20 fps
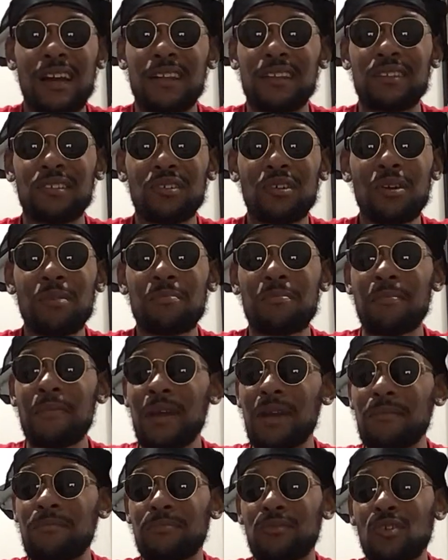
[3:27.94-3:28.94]
do
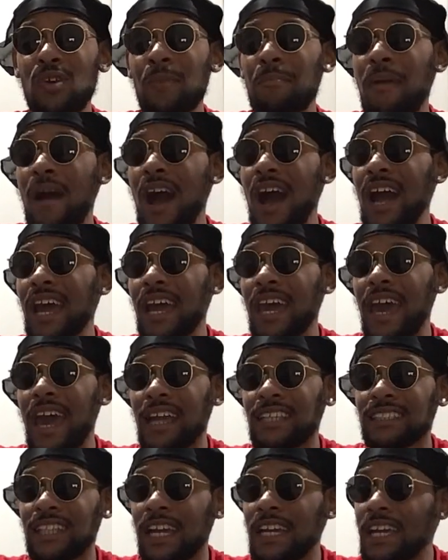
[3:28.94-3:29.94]
a
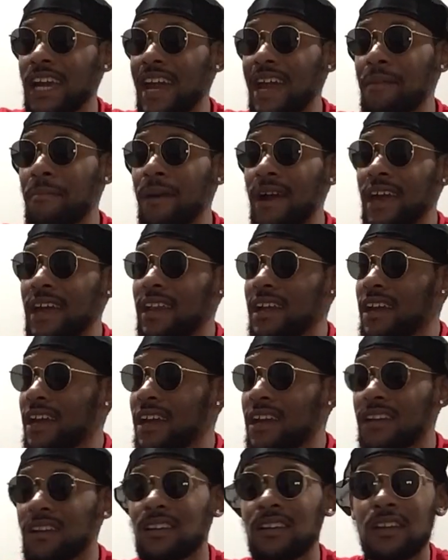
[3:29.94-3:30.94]
podcast. Like, yeah, everybody,
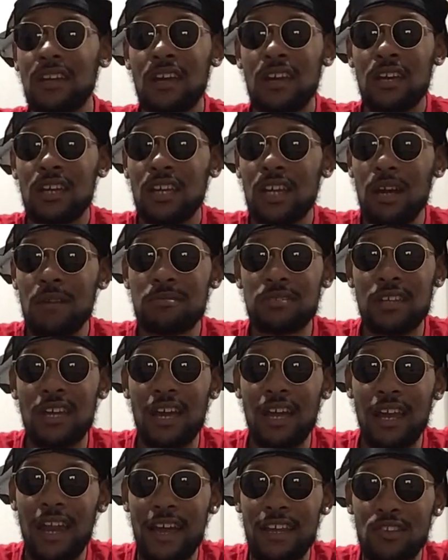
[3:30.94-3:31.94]
you know what I'm
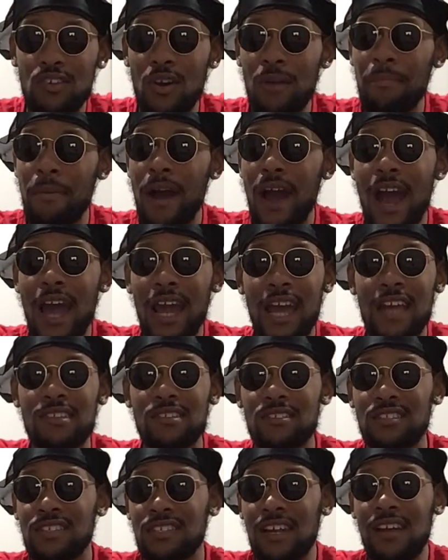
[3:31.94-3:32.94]
saying? Like, do a podcast
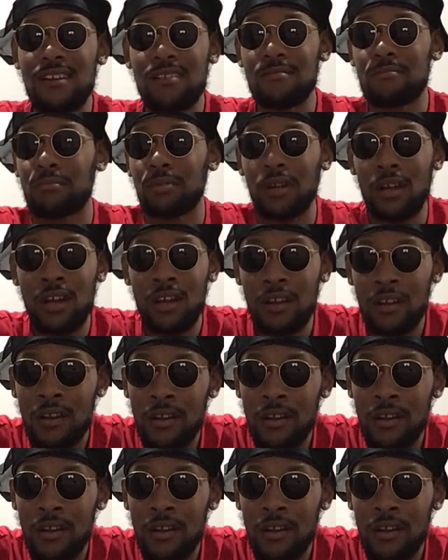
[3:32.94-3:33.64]
or something, bro.